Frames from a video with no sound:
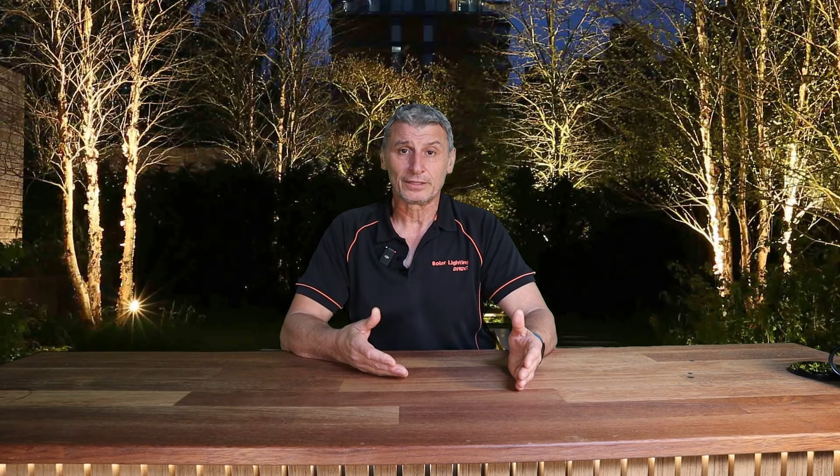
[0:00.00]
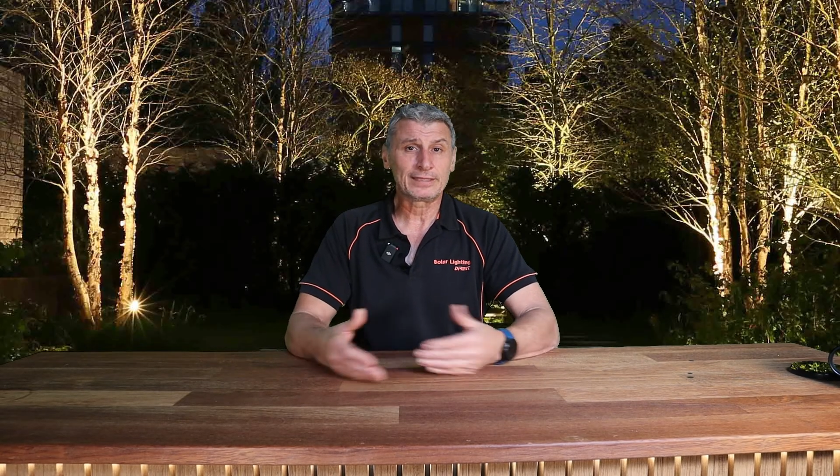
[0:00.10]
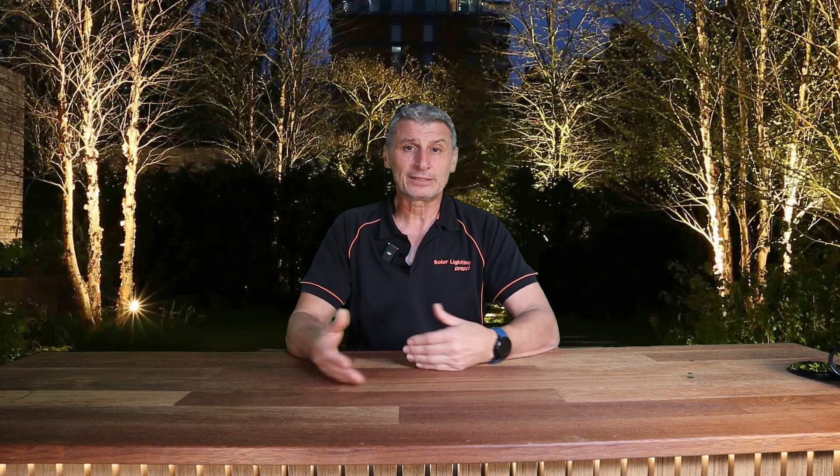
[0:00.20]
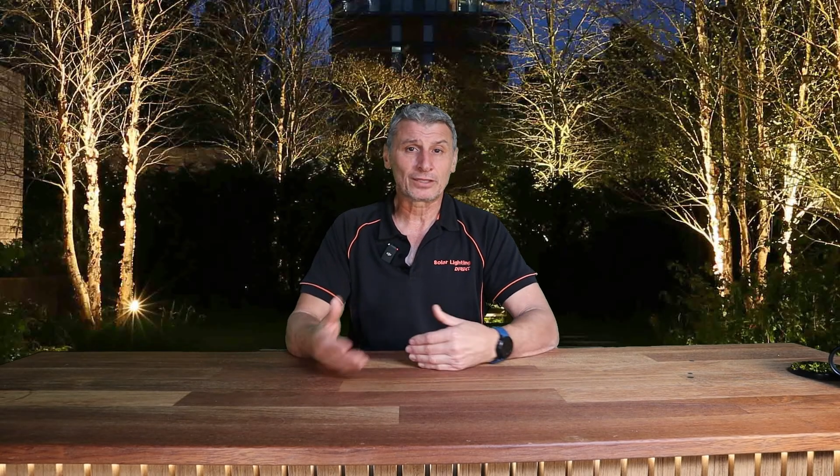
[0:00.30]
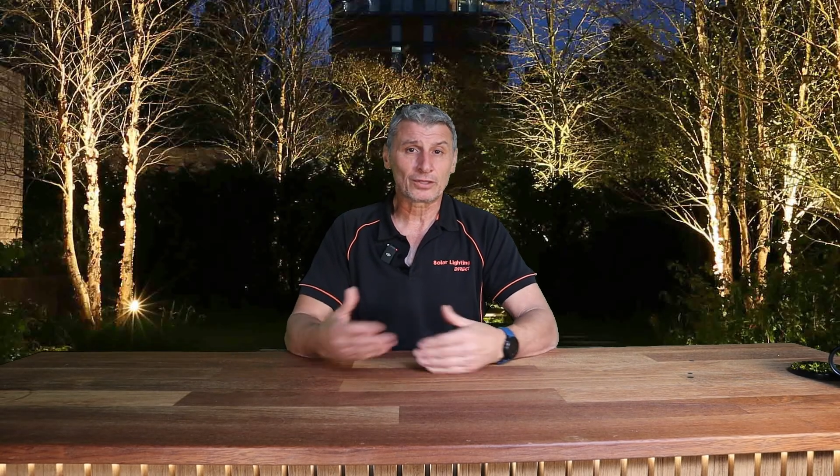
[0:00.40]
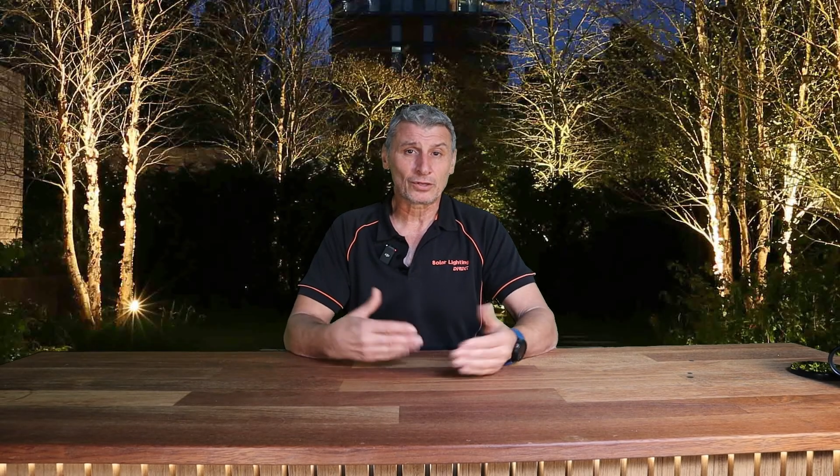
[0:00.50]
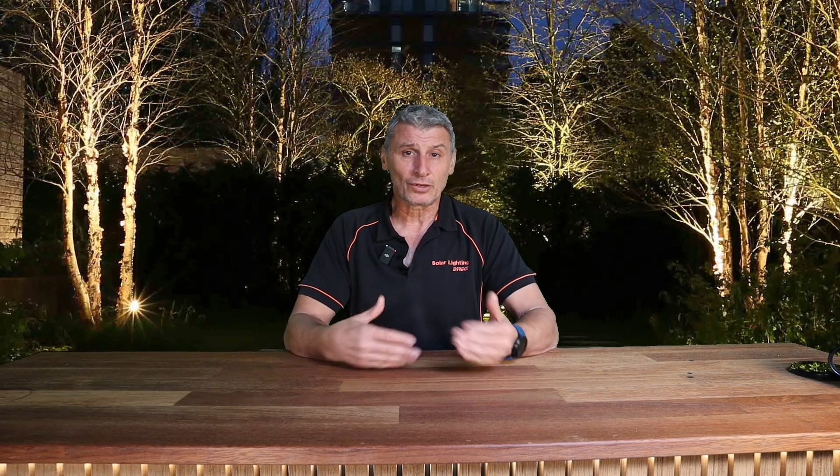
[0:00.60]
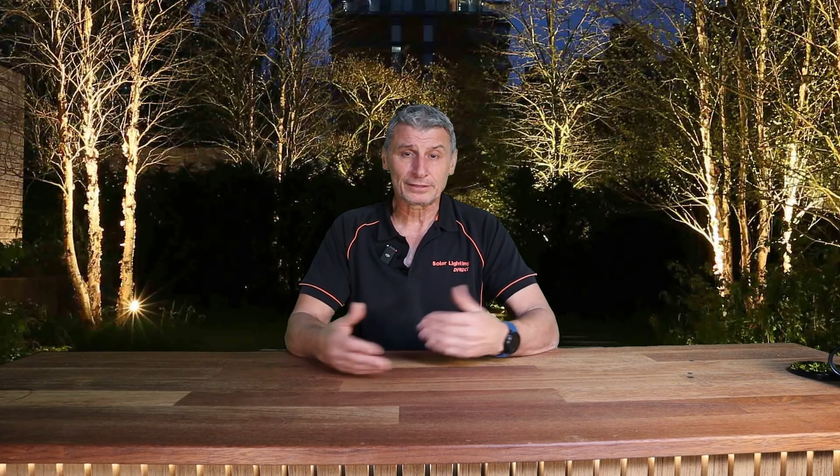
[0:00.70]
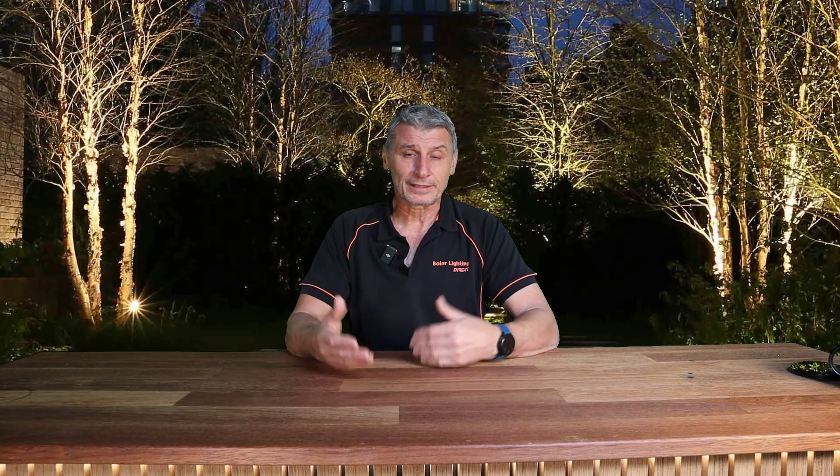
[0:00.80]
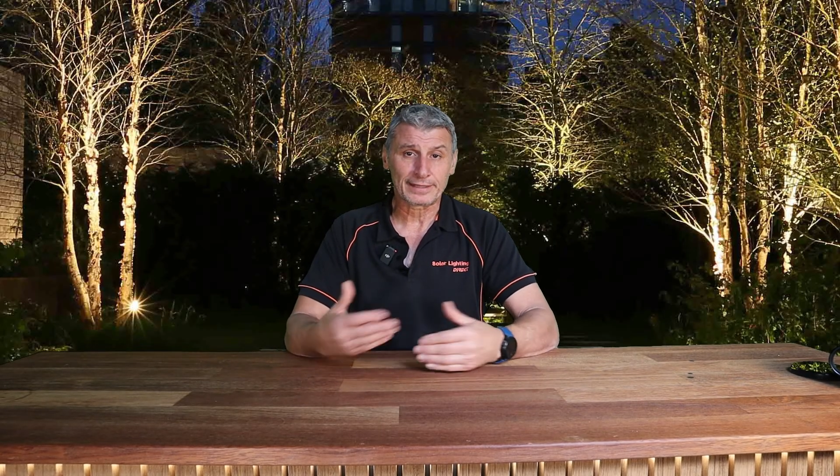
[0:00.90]
These are the
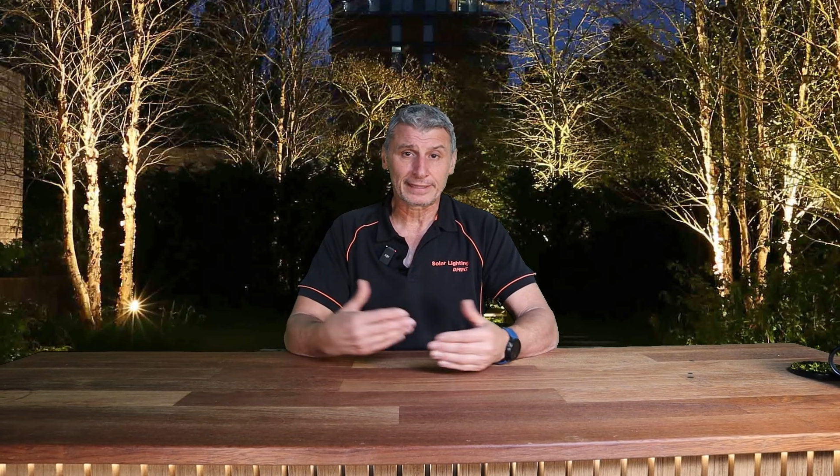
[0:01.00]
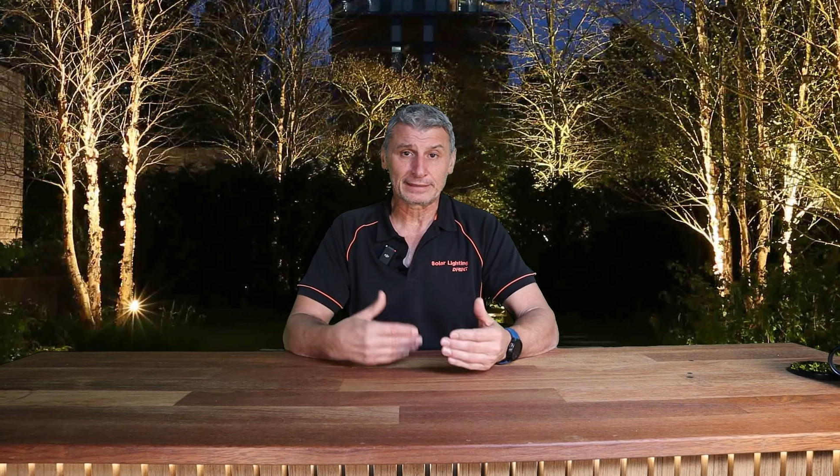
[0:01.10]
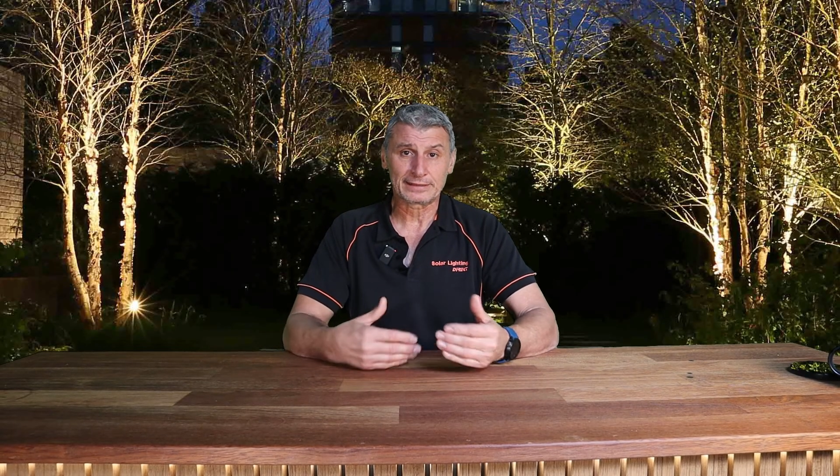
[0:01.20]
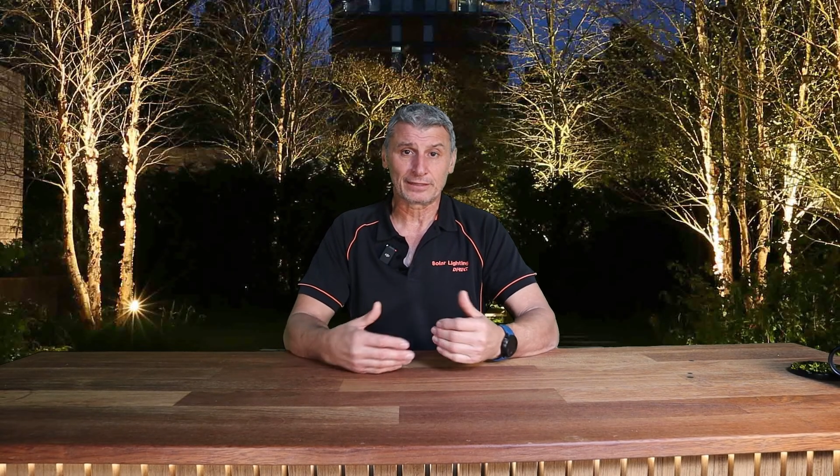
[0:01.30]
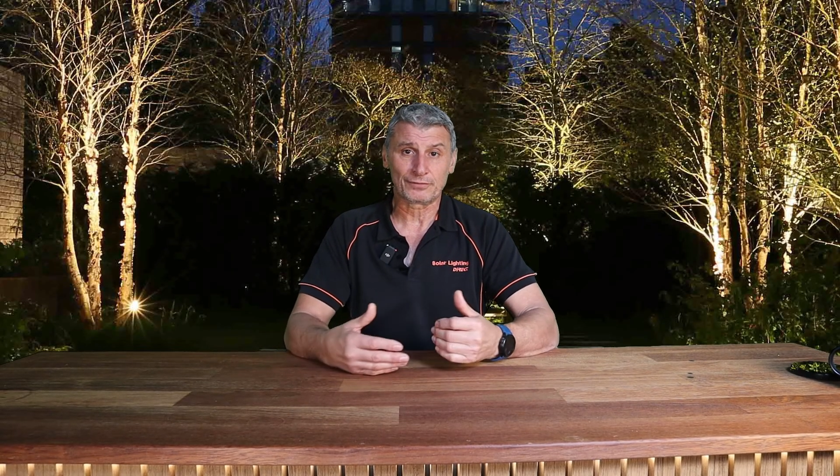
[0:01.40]
kinds of things that